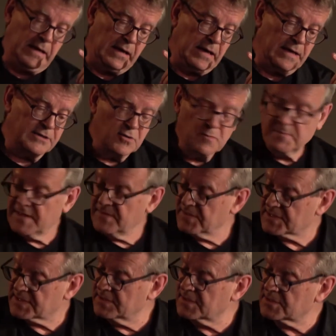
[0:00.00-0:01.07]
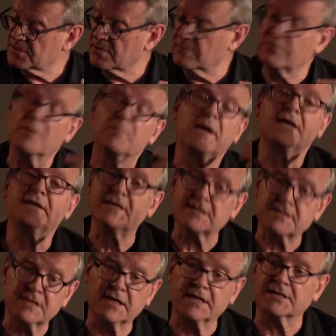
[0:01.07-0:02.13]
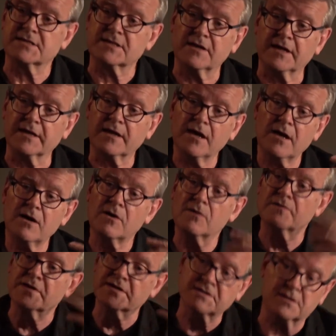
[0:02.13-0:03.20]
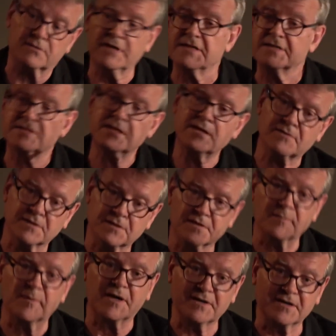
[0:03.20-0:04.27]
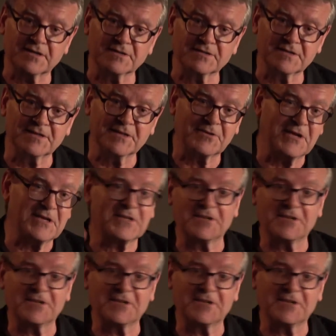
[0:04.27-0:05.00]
I don't mean this in the sort of romantic sense, like, oh, there's a great secret to the Bauhaus and a great